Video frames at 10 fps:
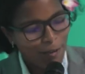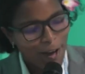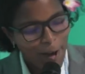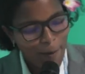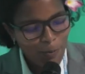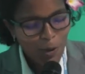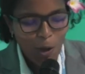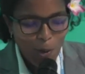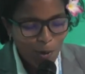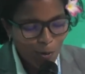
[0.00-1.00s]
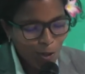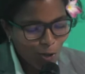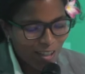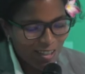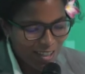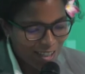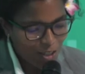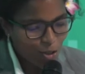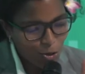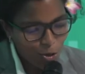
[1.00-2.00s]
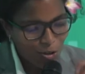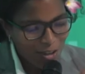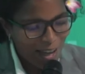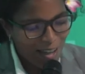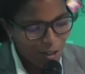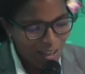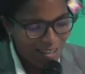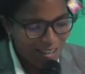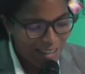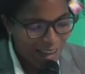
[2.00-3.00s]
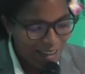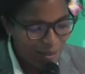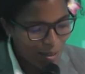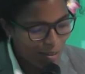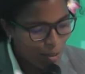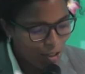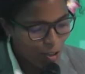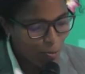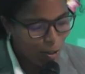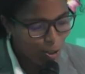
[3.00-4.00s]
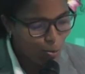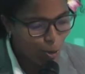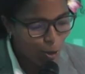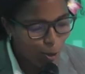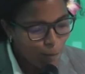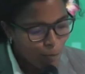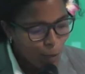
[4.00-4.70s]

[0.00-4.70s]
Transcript: But we'll try to stick to the allocated time as much as possible.